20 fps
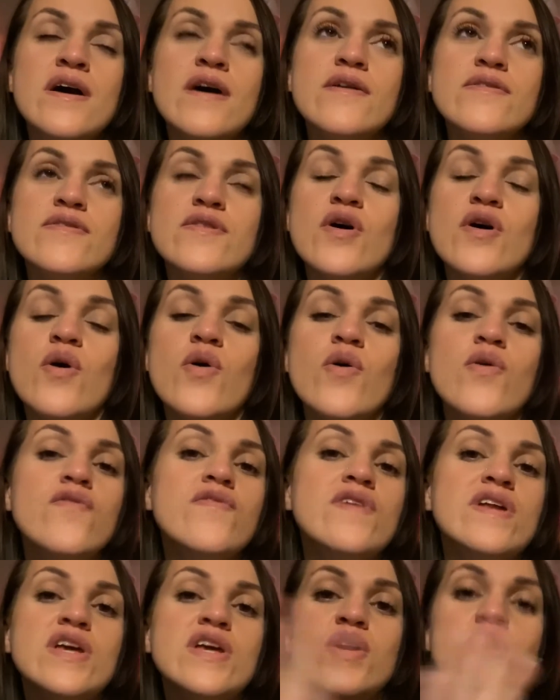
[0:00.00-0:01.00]
the whole
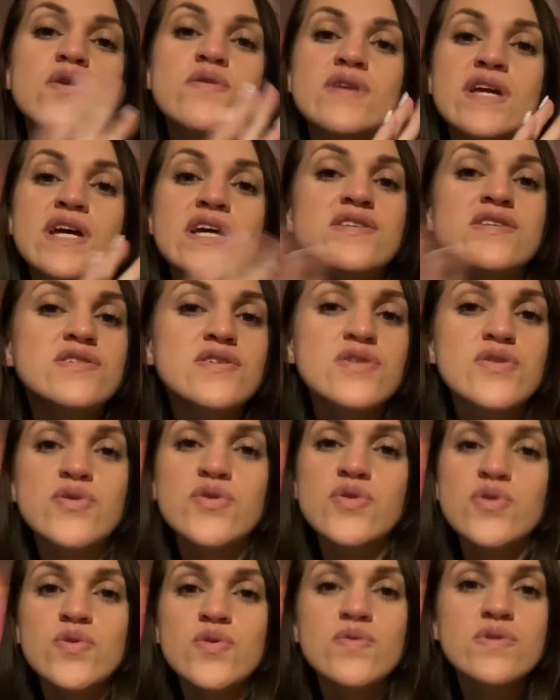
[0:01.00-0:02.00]
video dancing
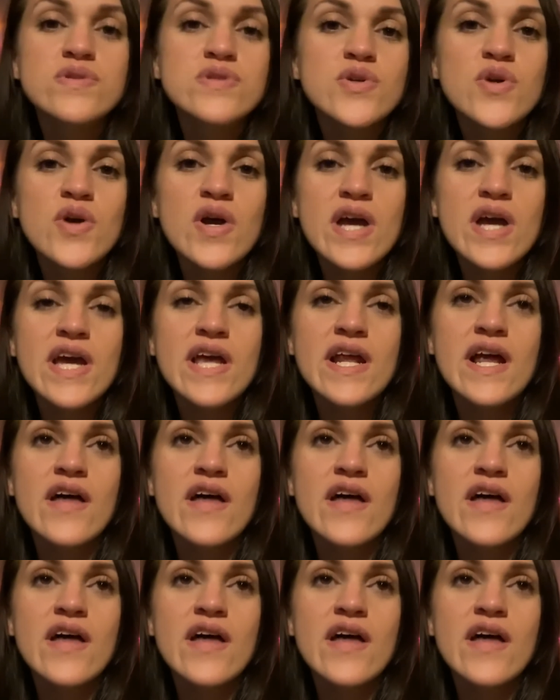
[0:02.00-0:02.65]
crew was great.